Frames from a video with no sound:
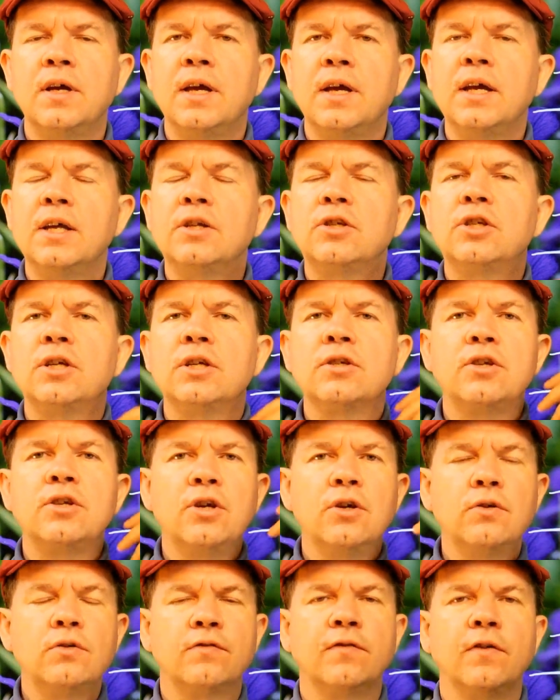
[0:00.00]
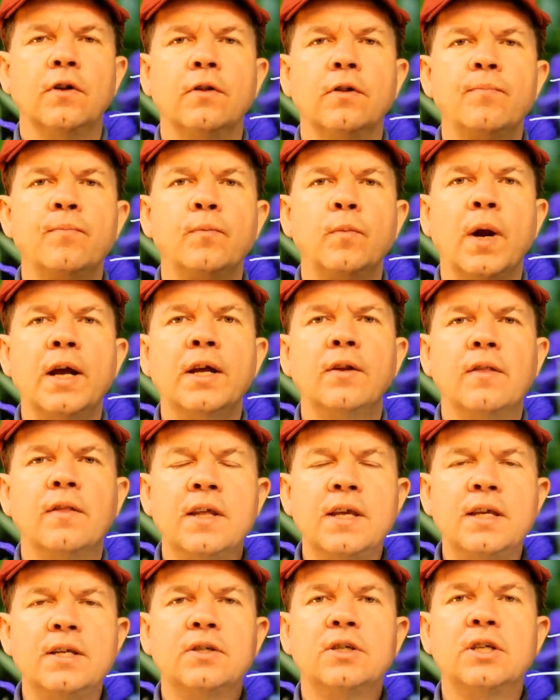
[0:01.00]
It's just useful, right?
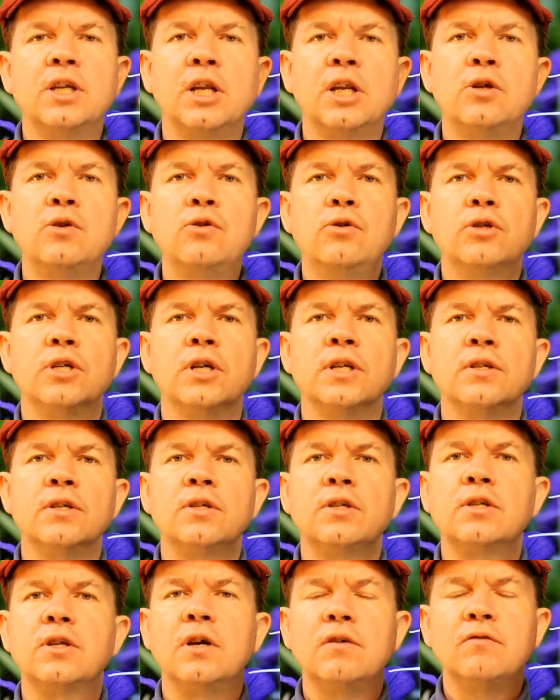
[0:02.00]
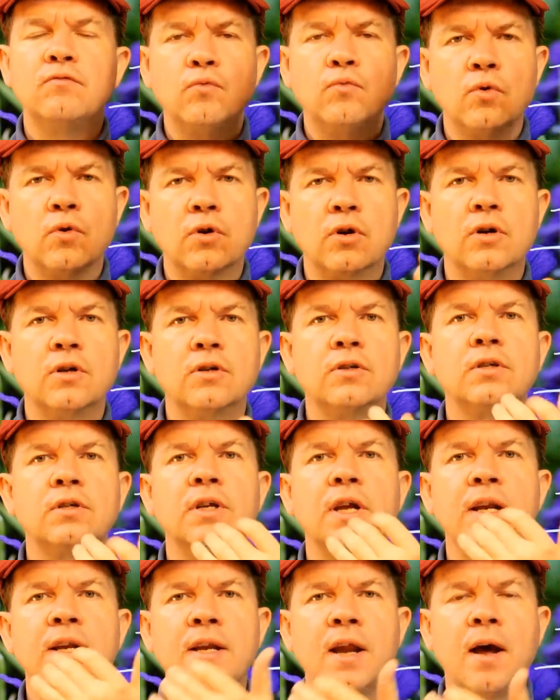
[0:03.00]
These delusions of words
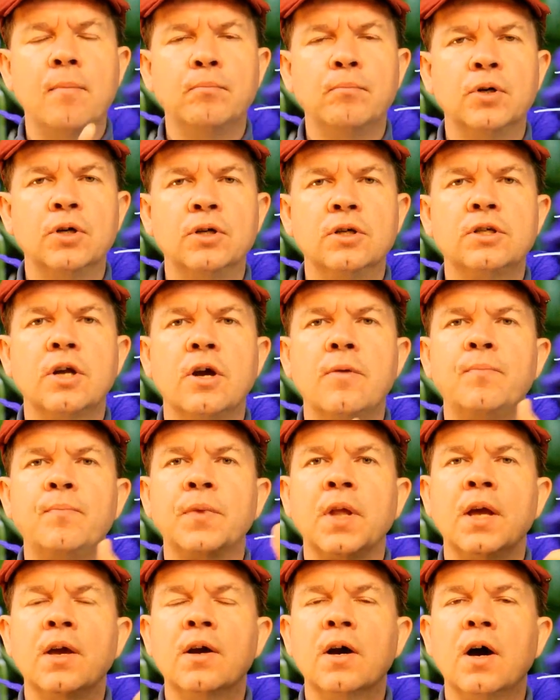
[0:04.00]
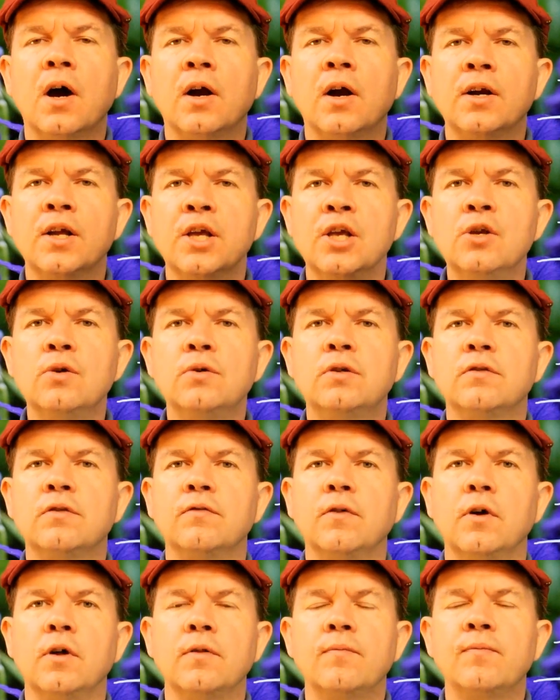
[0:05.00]
and numbers are
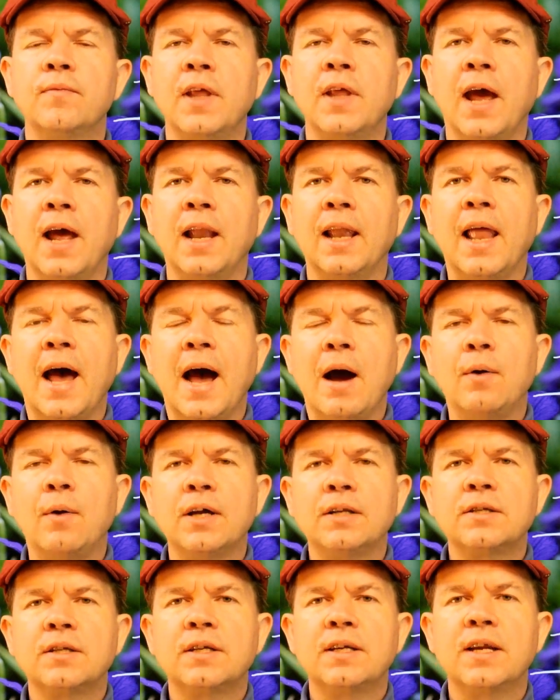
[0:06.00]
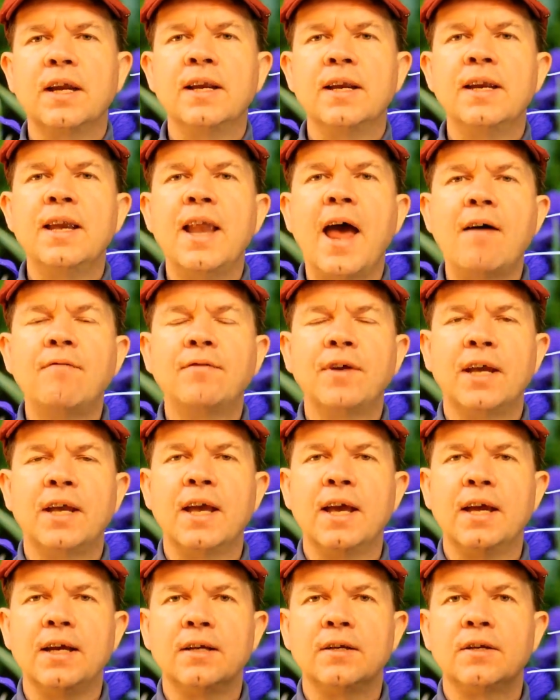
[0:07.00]
useful. They allow us to
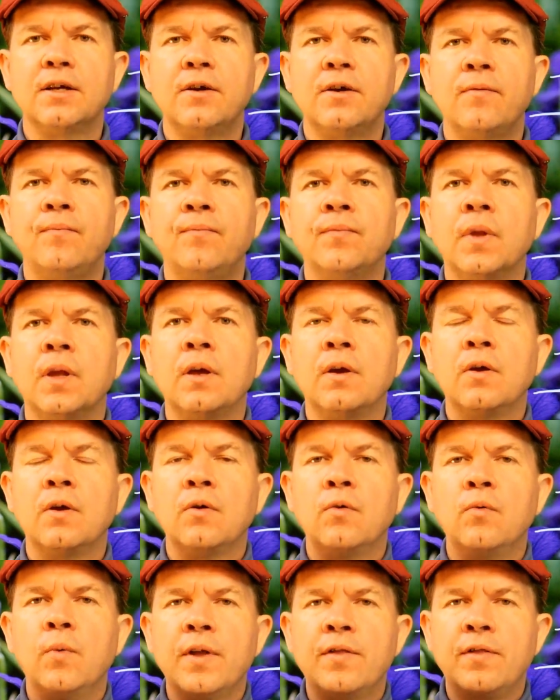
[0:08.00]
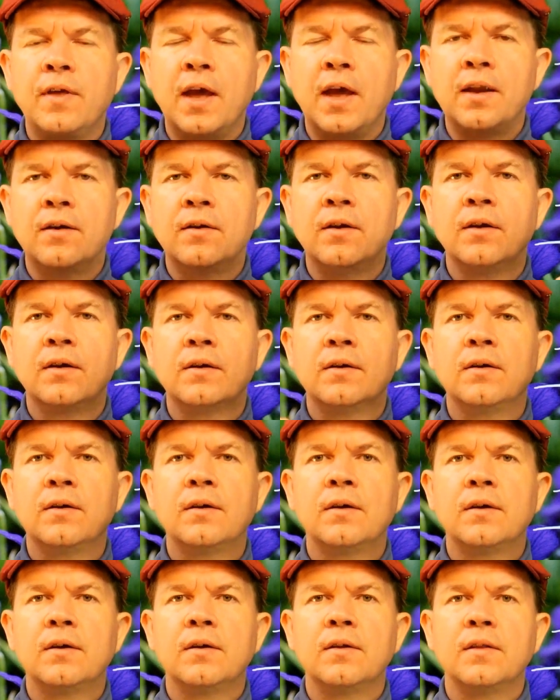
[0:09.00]
navigate within
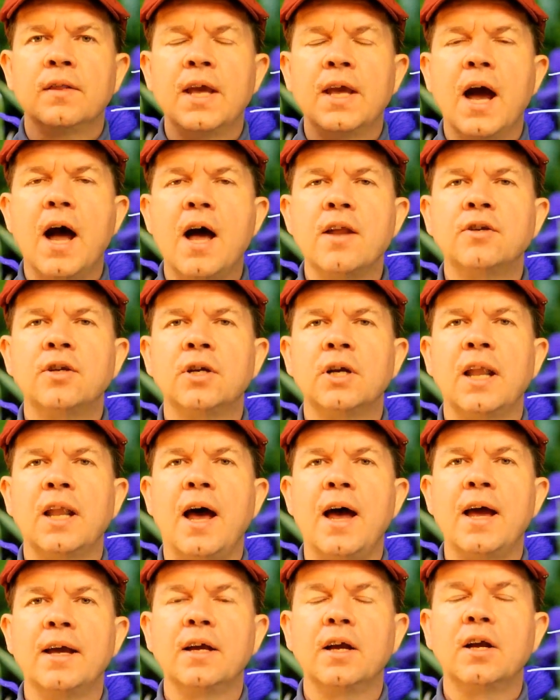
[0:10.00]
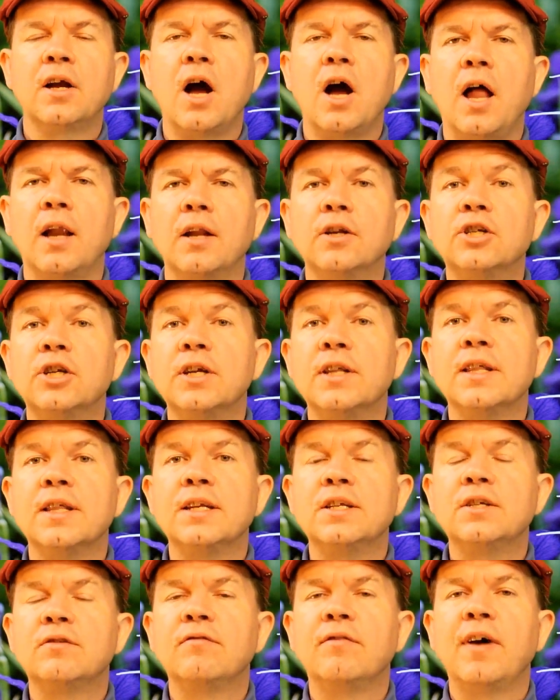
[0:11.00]
the underlying ecology
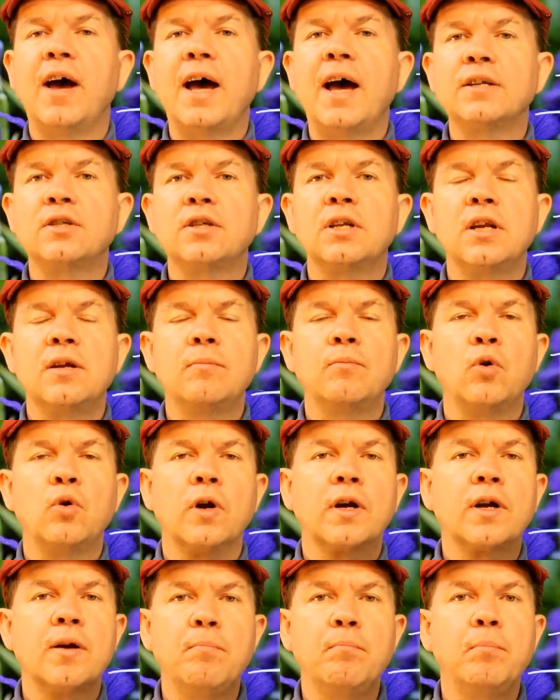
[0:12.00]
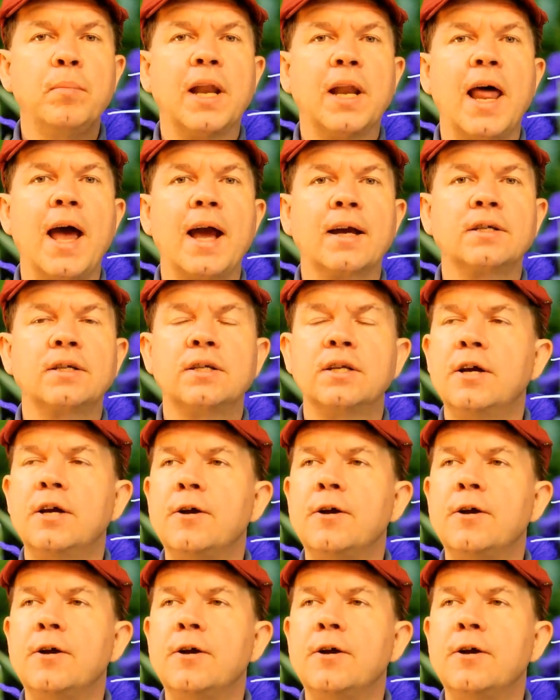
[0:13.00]
that is vastly more complex